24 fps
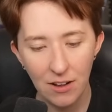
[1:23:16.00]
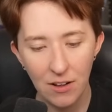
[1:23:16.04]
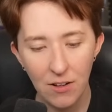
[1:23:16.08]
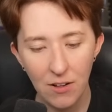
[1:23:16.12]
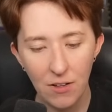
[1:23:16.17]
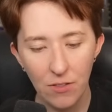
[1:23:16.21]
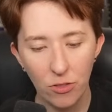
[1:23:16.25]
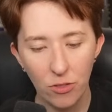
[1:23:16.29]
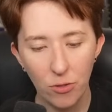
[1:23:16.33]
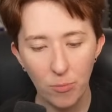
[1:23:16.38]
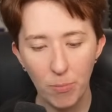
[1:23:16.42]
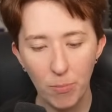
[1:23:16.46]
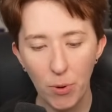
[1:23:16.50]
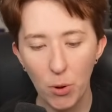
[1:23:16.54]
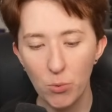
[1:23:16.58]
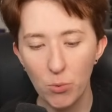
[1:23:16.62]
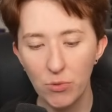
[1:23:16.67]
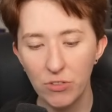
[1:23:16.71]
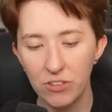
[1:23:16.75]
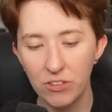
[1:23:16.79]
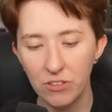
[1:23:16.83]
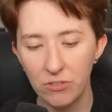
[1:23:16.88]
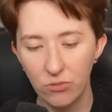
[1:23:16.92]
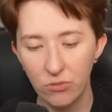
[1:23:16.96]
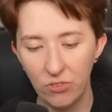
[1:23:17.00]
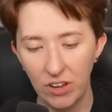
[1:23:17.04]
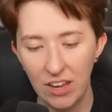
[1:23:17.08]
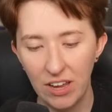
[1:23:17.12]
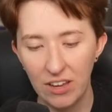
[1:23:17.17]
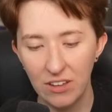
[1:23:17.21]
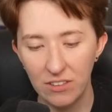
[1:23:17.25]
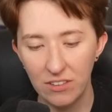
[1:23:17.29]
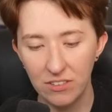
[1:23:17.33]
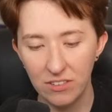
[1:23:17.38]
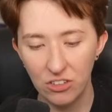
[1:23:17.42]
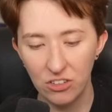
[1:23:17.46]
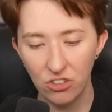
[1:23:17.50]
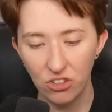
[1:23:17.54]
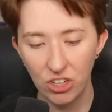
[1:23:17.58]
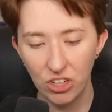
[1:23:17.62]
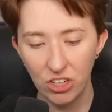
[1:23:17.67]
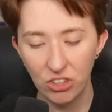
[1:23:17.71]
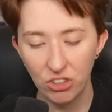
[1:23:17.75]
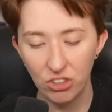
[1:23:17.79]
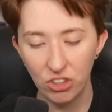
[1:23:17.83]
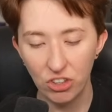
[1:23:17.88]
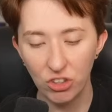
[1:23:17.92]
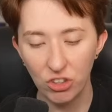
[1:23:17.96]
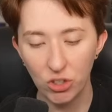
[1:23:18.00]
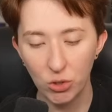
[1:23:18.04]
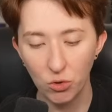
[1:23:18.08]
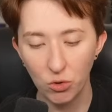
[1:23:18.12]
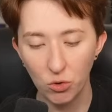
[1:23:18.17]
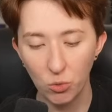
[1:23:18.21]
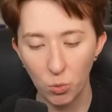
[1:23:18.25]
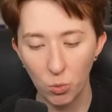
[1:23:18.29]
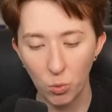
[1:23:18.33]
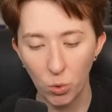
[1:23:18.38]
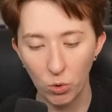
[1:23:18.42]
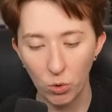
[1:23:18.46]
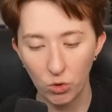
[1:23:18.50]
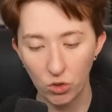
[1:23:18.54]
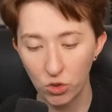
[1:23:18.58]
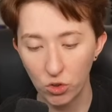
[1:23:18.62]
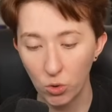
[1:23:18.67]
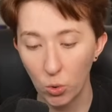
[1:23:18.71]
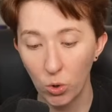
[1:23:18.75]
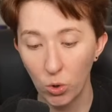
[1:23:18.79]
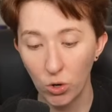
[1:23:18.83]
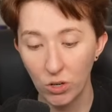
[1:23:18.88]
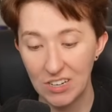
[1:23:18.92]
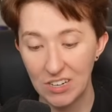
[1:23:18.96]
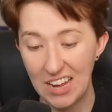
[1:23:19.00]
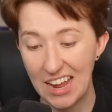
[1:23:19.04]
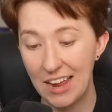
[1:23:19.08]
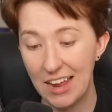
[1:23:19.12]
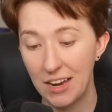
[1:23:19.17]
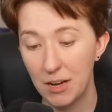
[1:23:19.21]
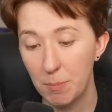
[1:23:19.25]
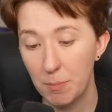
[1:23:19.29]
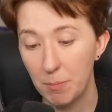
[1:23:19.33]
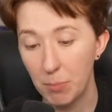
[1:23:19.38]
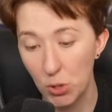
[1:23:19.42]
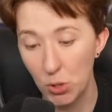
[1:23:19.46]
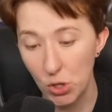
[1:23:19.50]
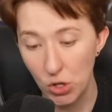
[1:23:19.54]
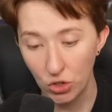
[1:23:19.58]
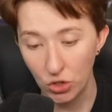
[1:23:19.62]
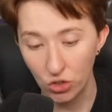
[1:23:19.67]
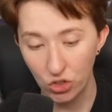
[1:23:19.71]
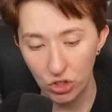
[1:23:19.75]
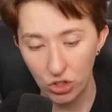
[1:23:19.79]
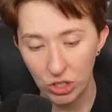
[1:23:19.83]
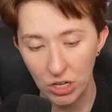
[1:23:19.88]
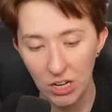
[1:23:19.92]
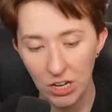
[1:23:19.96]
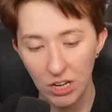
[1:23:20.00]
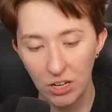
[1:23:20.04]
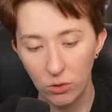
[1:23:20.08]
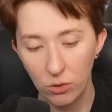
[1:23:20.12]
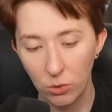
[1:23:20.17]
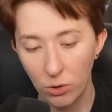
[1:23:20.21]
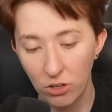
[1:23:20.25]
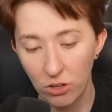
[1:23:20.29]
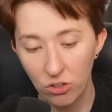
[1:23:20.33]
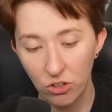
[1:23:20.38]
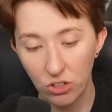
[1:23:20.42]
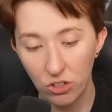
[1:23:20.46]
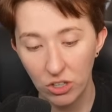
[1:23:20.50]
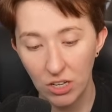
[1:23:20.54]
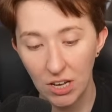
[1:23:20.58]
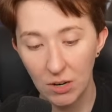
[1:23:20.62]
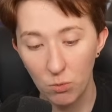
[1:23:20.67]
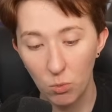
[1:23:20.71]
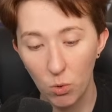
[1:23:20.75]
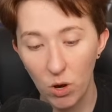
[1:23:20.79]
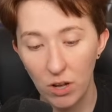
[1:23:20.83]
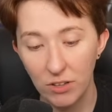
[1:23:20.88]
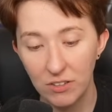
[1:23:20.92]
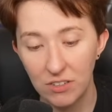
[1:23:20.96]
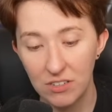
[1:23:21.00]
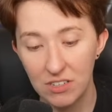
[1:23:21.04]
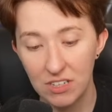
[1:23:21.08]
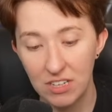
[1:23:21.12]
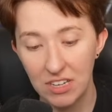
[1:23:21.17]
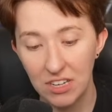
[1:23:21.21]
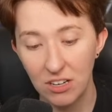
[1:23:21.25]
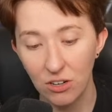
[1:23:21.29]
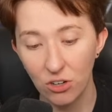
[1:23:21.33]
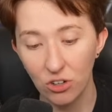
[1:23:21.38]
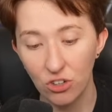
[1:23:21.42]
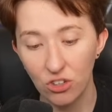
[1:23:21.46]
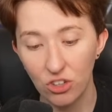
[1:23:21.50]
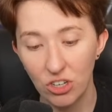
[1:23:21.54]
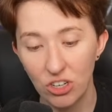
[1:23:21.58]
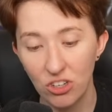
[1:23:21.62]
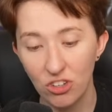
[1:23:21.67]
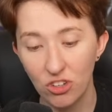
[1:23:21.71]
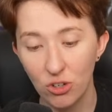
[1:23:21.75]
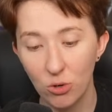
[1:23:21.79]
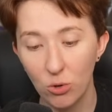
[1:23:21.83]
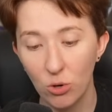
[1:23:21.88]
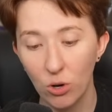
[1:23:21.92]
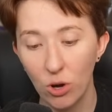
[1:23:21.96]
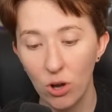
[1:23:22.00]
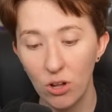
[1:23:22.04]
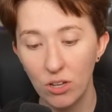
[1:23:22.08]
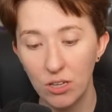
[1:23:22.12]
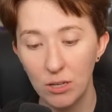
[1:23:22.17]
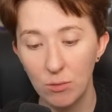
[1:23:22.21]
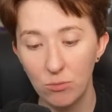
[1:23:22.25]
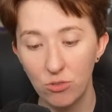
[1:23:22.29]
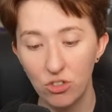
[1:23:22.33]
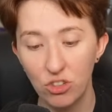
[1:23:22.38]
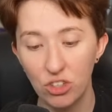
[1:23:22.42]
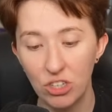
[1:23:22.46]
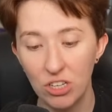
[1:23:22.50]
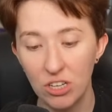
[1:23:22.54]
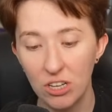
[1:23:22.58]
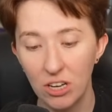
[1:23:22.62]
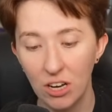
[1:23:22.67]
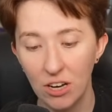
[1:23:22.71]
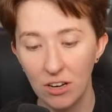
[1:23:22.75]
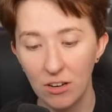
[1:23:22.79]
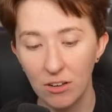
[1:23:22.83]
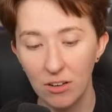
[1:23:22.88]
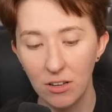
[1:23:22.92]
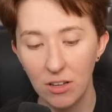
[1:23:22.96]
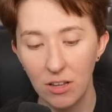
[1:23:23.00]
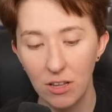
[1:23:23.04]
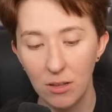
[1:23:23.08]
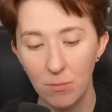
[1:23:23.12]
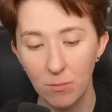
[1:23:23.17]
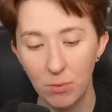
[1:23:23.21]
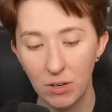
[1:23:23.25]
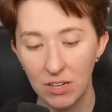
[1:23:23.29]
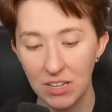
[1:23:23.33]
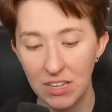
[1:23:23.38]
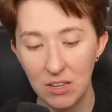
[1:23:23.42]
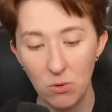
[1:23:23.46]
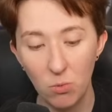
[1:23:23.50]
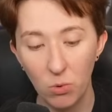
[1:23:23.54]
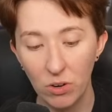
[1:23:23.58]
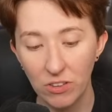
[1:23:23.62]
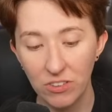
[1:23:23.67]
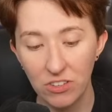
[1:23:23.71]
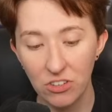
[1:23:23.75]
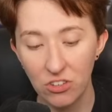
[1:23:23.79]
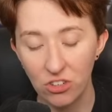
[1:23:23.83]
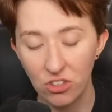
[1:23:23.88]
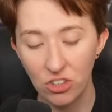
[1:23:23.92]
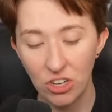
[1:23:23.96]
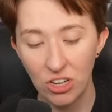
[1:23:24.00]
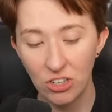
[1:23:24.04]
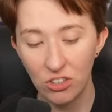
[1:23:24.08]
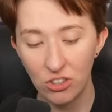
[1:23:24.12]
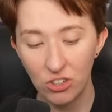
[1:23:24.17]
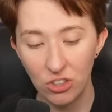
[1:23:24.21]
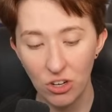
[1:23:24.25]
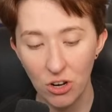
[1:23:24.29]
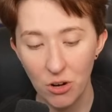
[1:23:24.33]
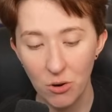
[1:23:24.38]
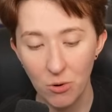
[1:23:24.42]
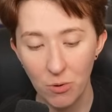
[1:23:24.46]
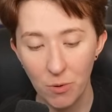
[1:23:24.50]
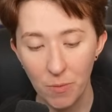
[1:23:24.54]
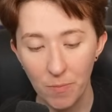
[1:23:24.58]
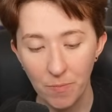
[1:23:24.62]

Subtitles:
The bones and veins in Shen Qingqiu's sword hand bulged. Yue Qingyan wanted to hear Shenzhou call him Chiga, but he wasn't Shenzhou.